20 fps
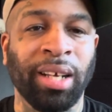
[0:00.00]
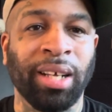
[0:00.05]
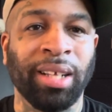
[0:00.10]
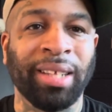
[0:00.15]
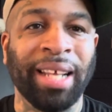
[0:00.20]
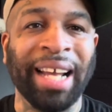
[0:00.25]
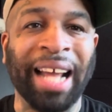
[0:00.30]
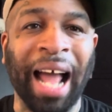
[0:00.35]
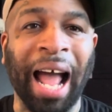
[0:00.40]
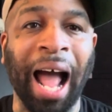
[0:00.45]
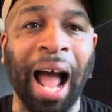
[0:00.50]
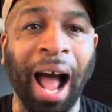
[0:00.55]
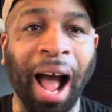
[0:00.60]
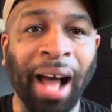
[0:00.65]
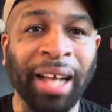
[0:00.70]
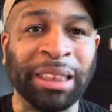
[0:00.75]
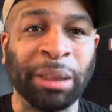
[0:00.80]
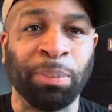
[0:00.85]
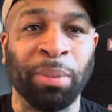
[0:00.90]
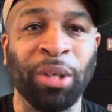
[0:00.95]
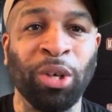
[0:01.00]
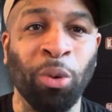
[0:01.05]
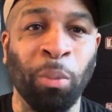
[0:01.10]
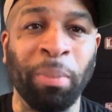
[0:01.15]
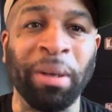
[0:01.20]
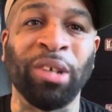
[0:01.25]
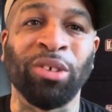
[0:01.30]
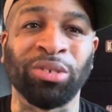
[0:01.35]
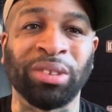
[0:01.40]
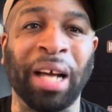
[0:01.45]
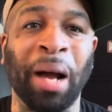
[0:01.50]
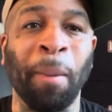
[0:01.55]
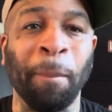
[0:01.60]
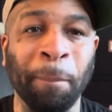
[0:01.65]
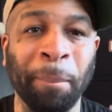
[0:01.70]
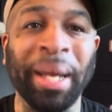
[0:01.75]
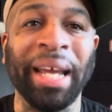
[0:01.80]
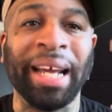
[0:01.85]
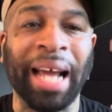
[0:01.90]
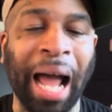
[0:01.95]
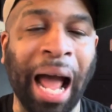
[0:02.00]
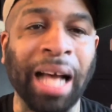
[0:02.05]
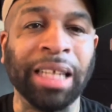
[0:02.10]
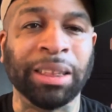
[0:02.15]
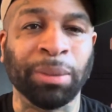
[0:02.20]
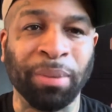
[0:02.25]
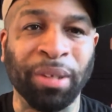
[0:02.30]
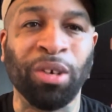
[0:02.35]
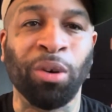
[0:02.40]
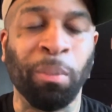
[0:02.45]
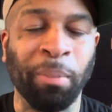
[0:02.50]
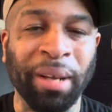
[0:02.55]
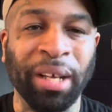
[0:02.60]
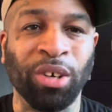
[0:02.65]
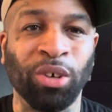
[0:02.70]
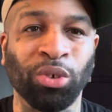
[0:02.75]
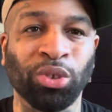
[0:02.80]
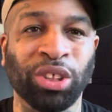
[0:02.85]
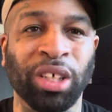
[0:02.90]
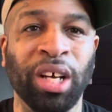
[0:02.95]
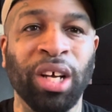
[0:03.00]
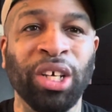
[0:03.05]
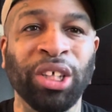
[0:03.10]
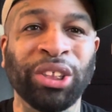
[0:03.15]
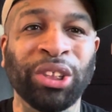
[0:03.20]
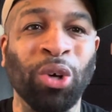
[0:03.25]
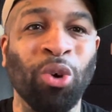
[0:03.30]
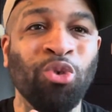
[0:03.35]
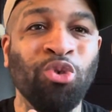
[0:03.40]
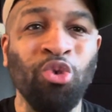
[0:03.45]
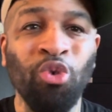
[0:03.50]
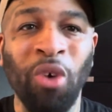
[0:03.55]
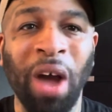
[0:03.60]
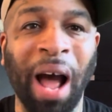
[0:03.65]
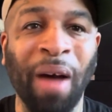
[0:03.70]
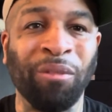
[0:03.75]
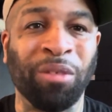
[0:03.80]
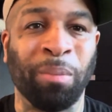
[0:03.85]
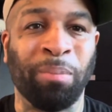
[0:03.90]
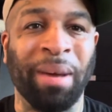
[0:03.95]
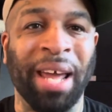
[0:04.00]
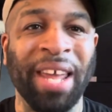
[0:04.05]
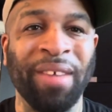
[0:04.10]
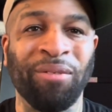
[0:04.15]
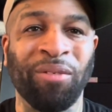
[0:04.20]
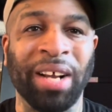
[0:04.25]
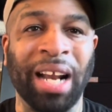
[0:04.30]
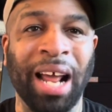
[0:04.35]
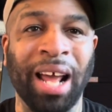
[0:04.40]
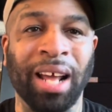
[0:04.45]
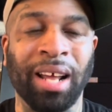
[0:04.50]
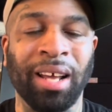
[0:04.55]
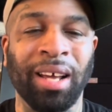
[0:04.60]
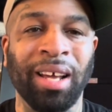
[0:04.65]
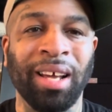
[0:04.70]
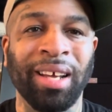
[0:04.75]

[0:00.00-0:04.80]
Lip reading: They got hospital bills now, big hospital bills. So you have to pay for that.